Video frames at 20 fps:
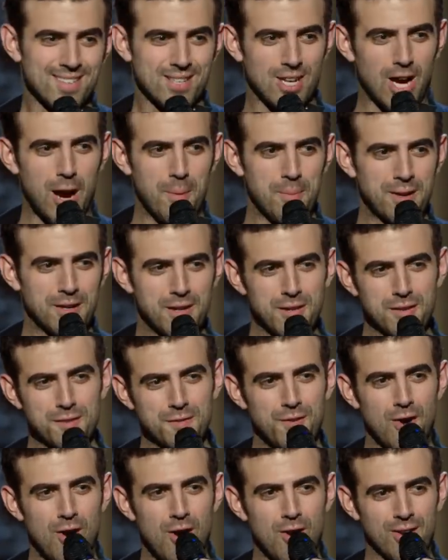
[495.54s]
Coming this
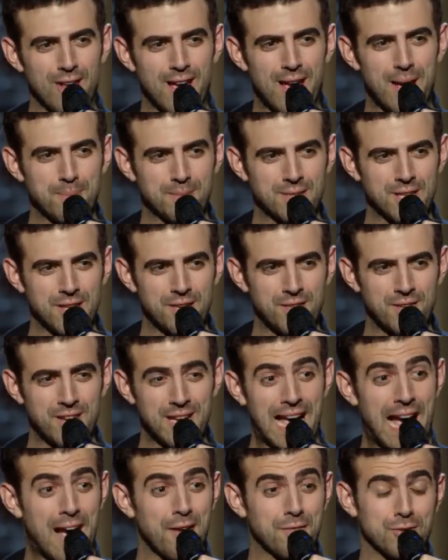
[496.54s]
fall to
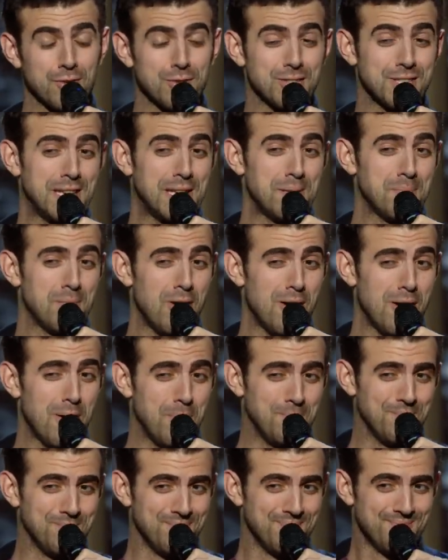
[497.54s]
MTV after Teen
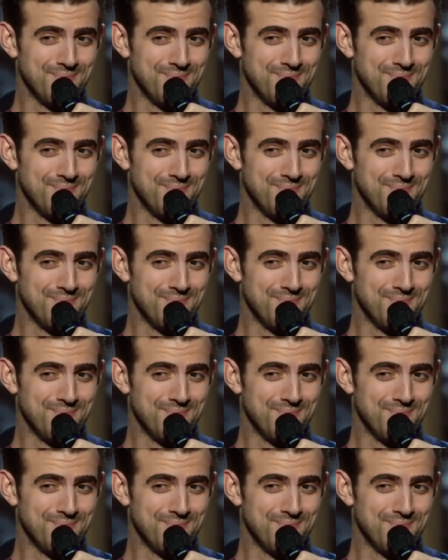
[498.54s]
Mom.